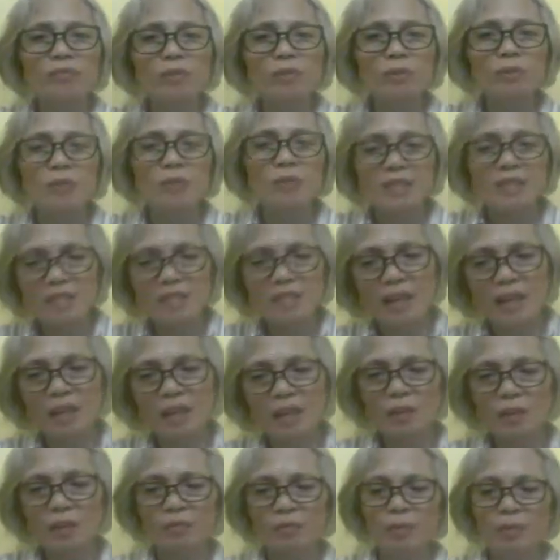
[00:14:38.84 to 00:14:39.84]
you, that's the
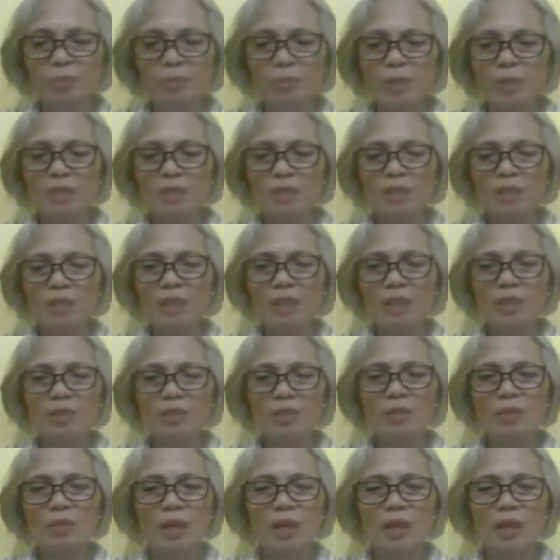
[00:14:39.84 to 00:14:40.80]
end of the presentation.